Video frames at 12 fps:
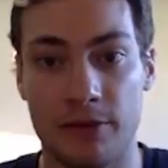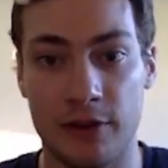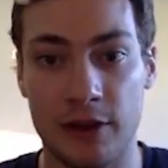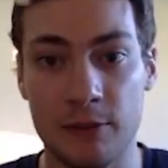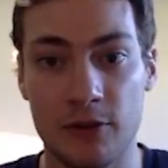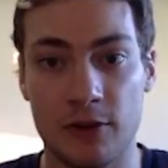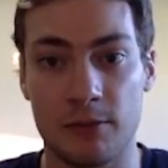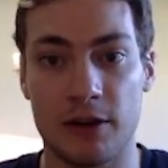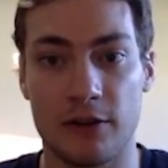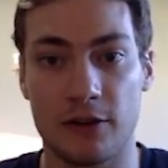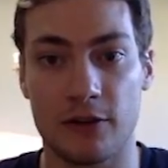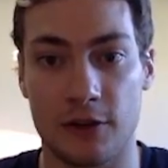seems to
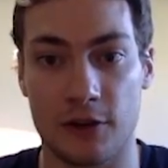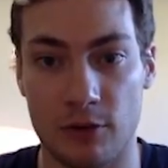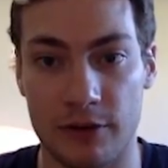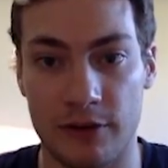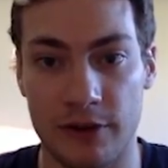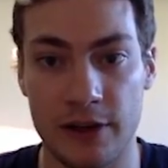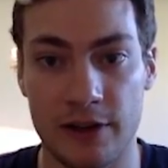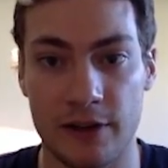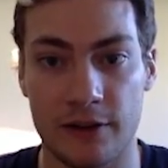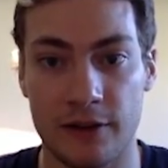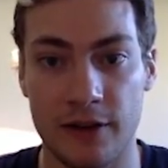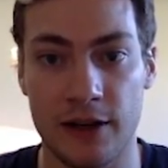be just to critique
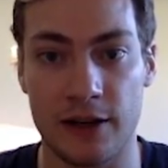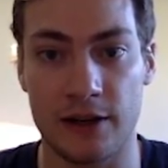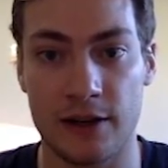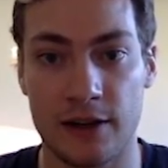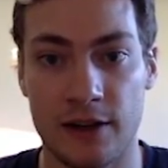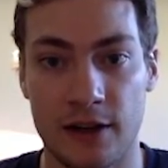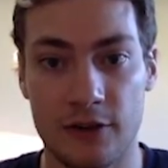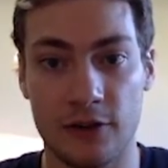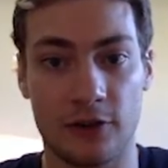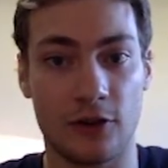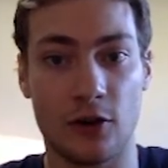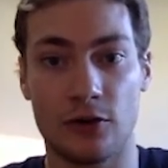the city. He
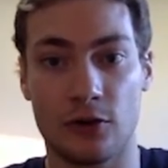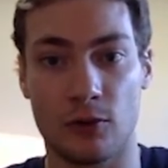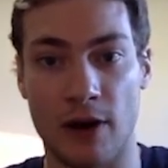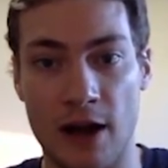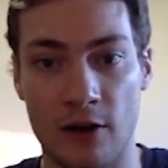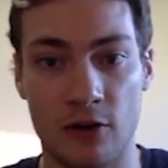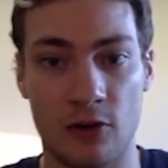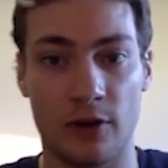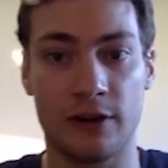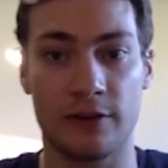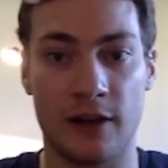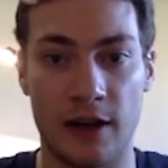just goes around
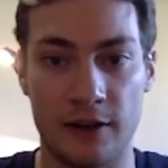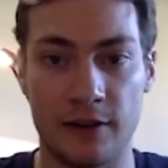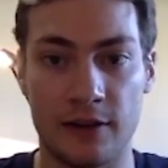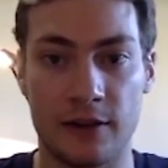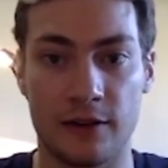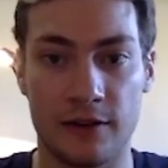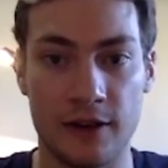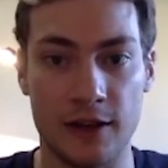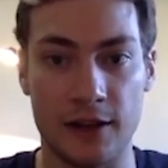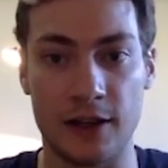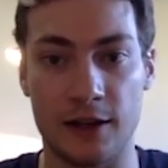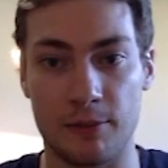criticizing the
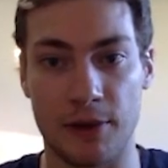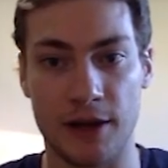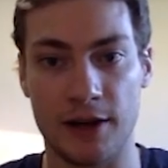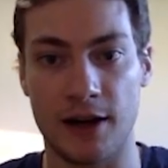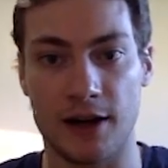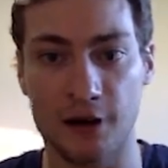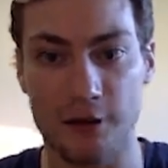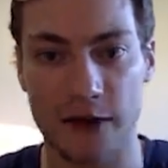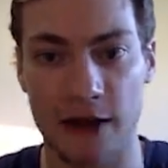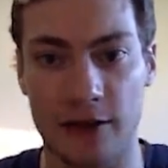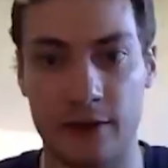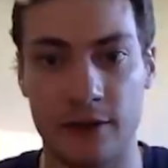city, getting paid a hundred
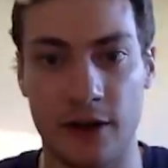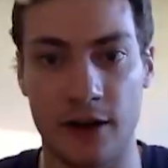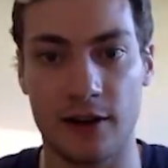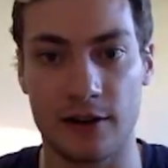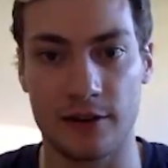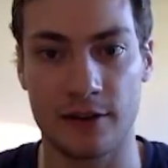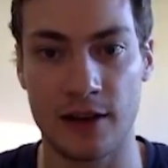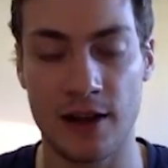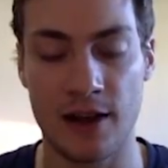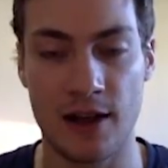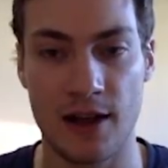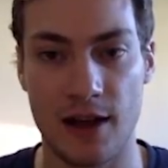thousand um,
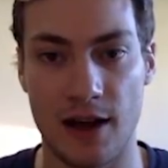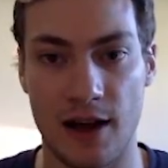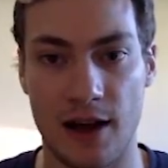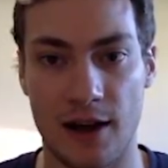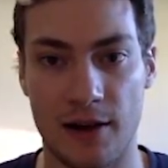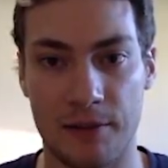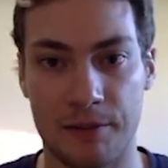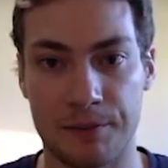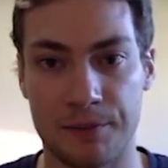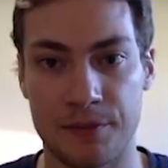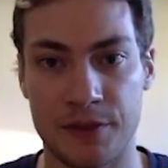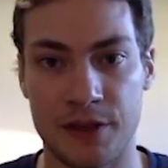dollars
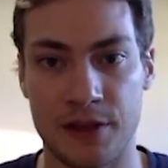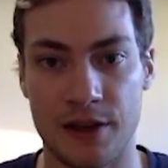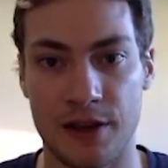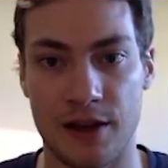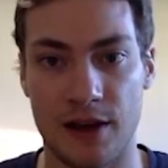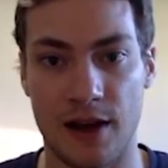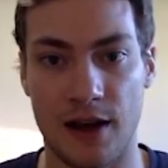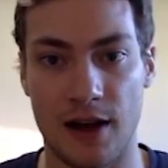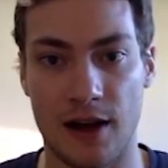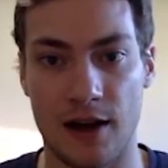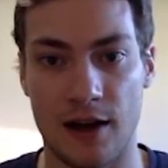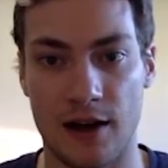
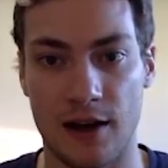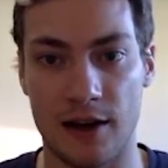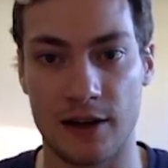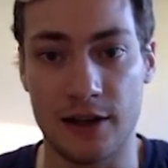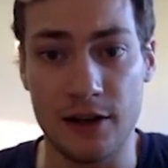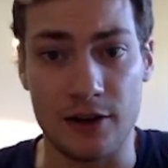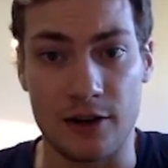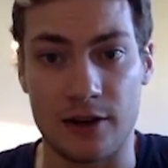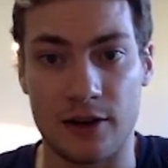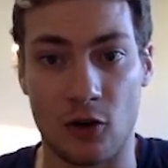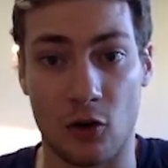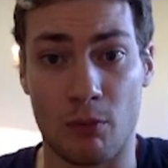uh, a year
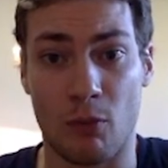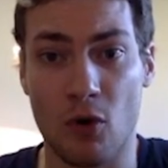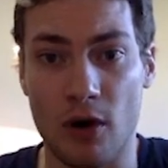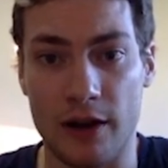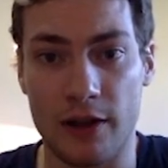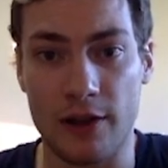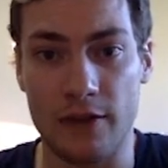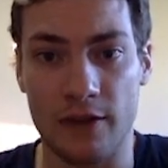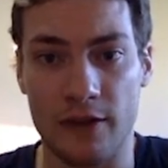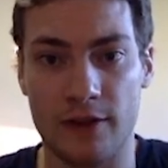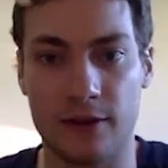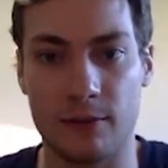or more. I think it's
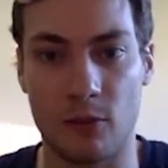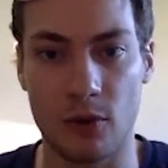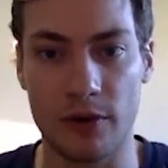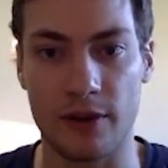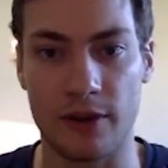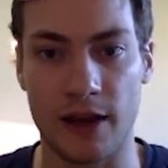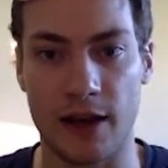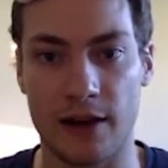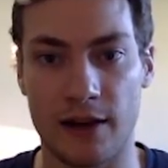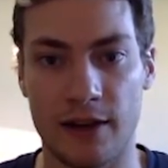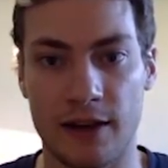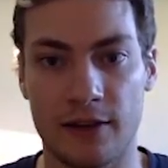honestly more than that.
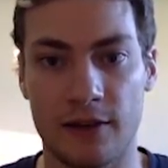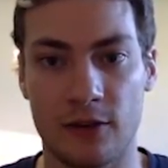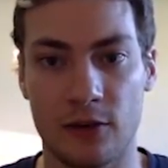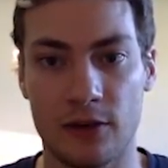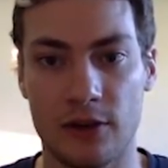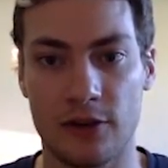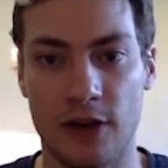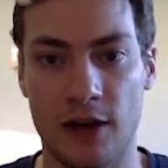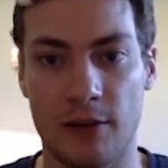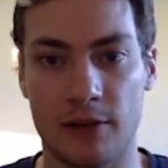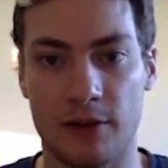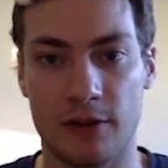And that's his only
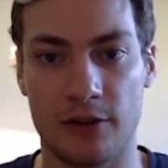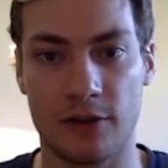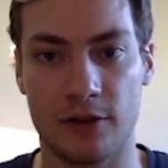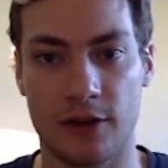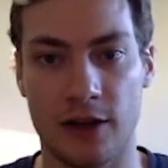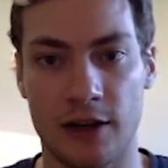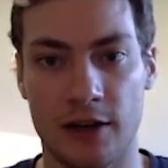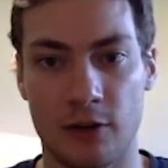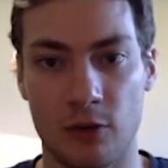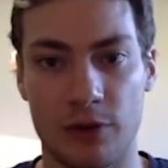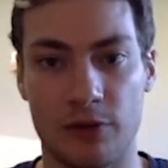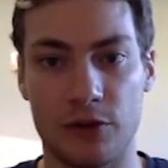job is he just kind of
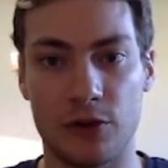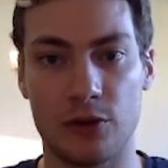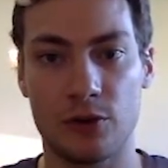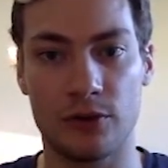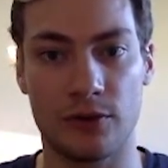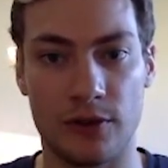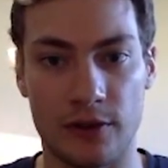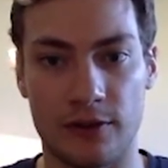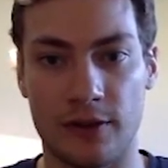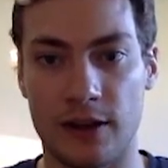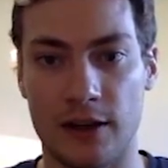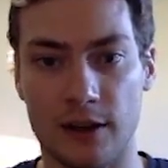reviews the
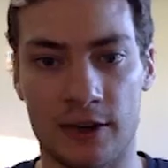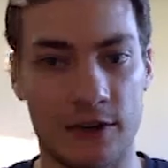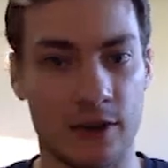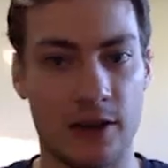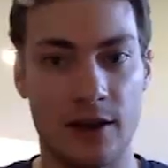city's